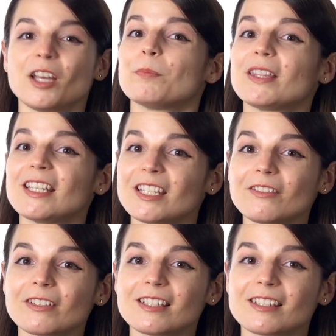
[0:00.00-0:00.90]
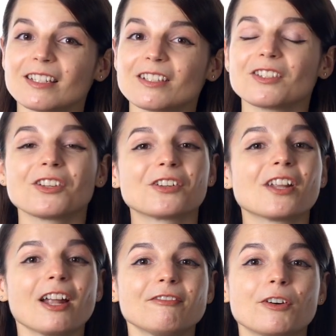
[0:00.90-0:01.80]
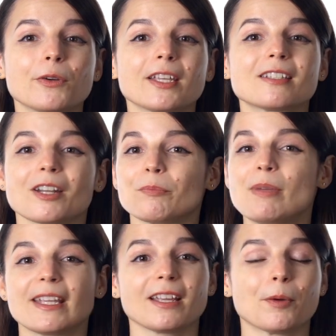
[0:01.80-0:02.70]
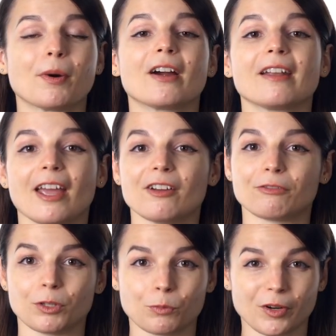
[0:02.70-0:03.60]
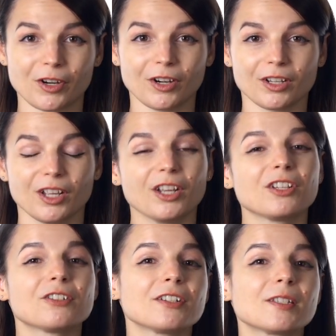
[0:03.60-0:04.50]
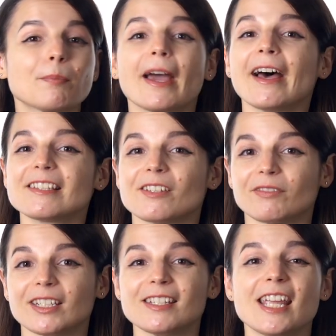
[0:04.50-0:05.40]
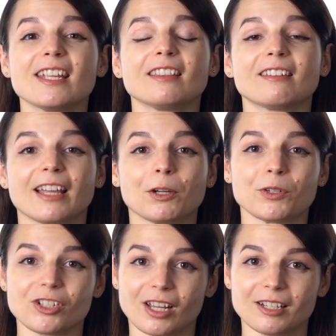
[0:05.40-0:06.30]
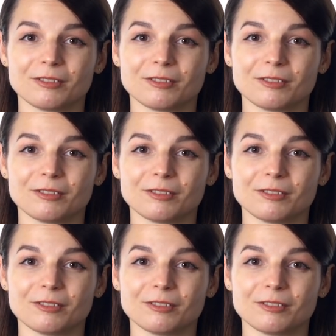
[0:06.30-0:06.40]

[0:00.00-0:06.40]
But the difference is you're not focused on picking apart every word. You're just passively taking the language in.